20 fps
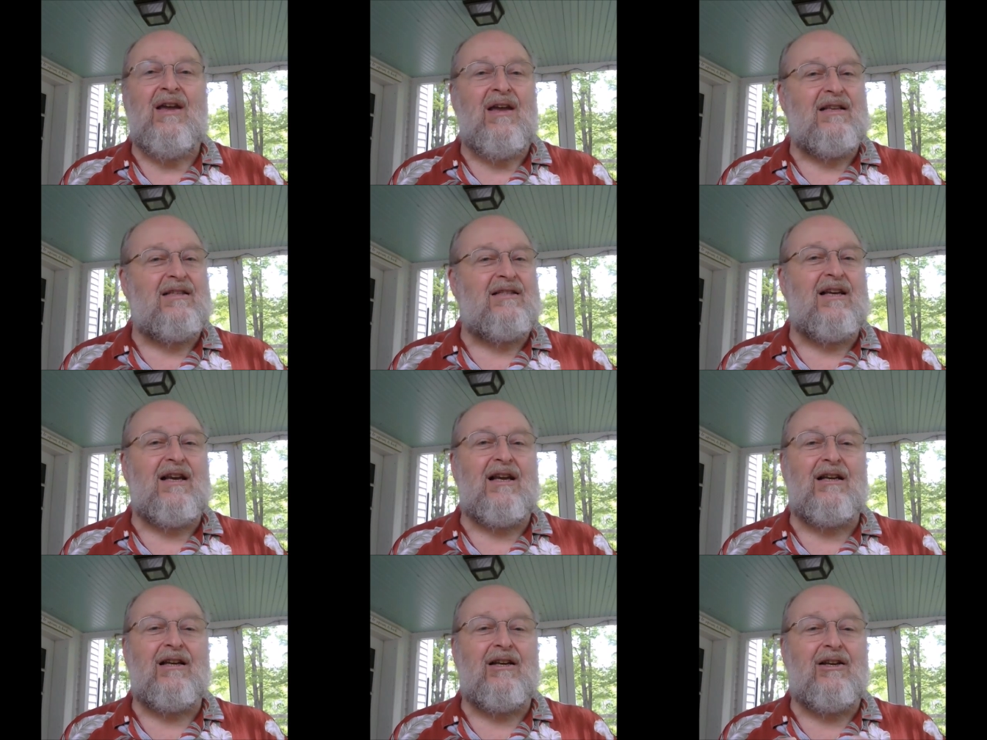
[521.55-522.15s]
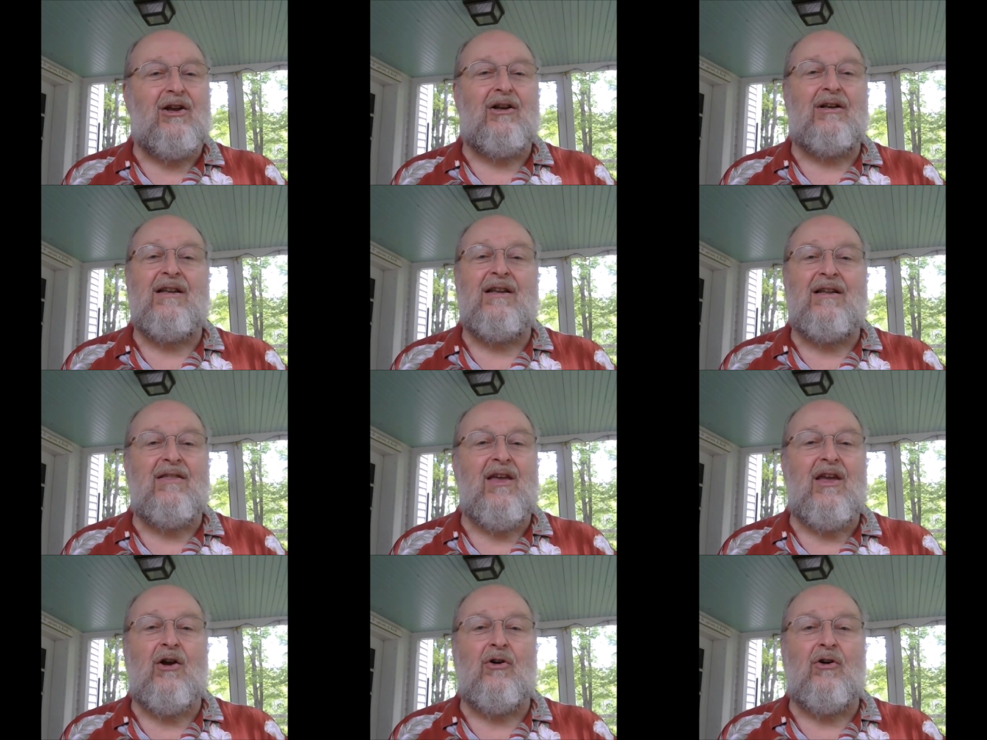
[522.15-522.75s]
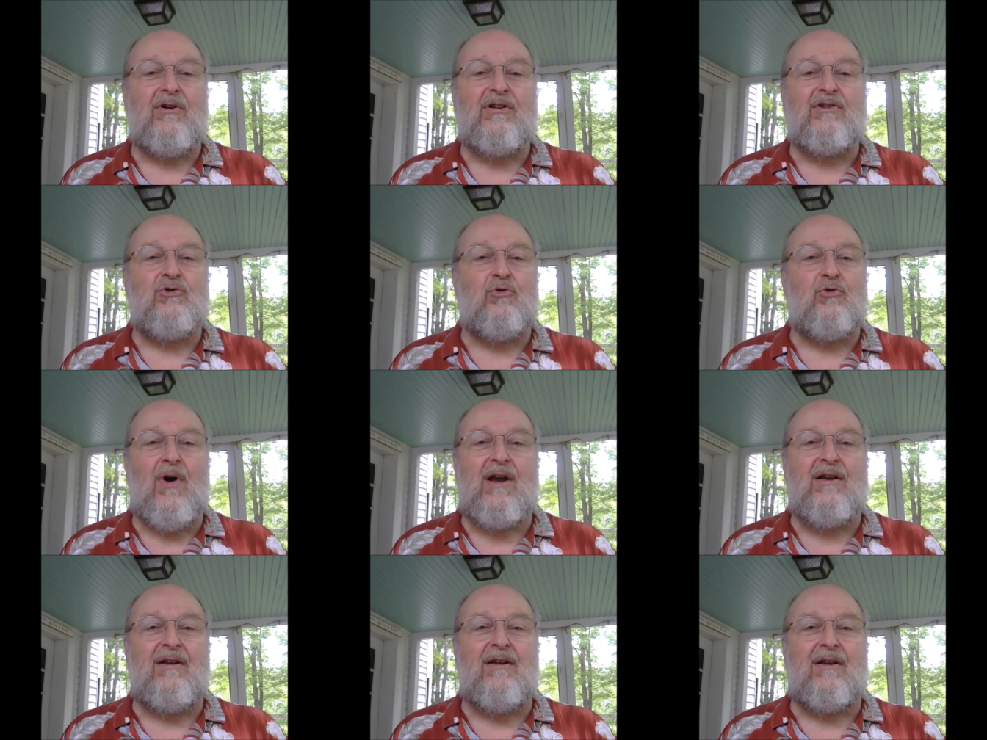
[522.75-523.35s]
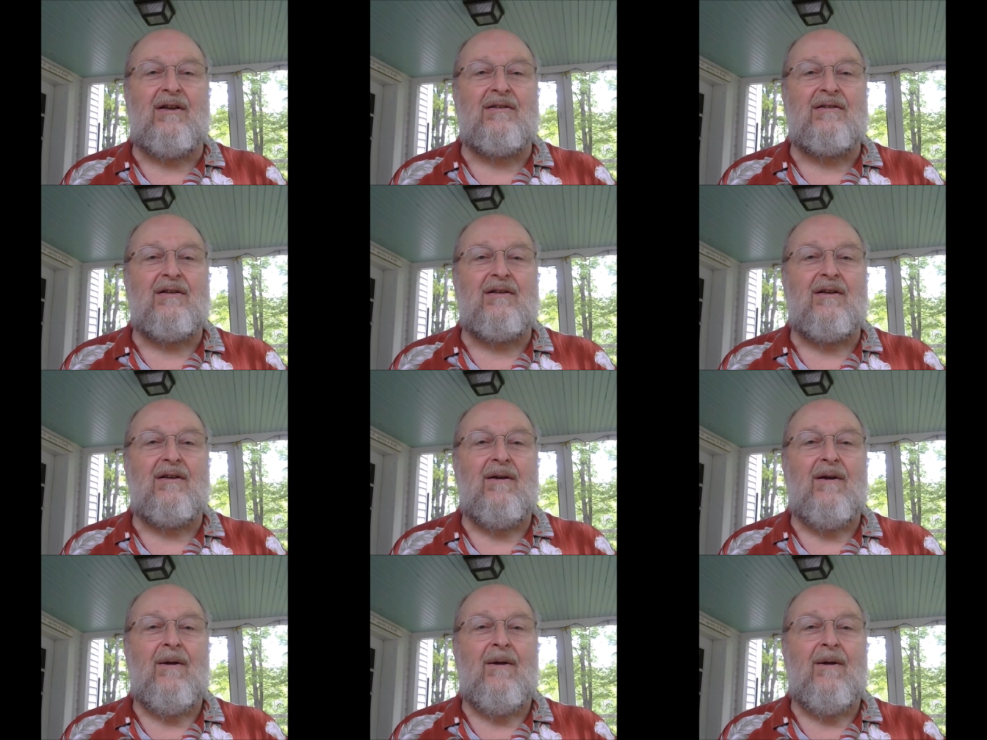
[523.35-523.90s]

It's clearly there in his writings,